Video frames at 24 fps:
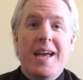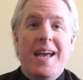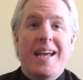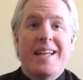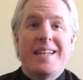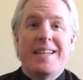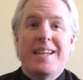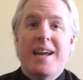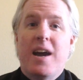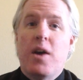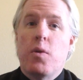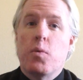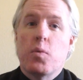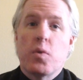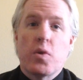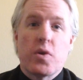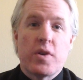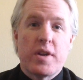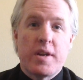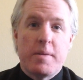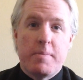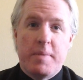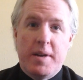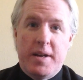and not
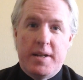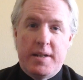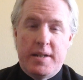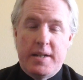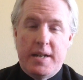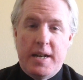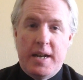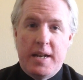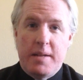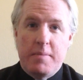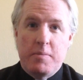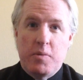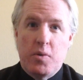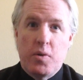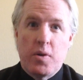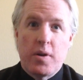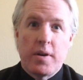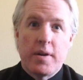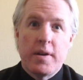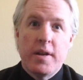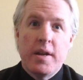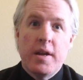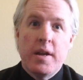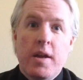worry about it anymore.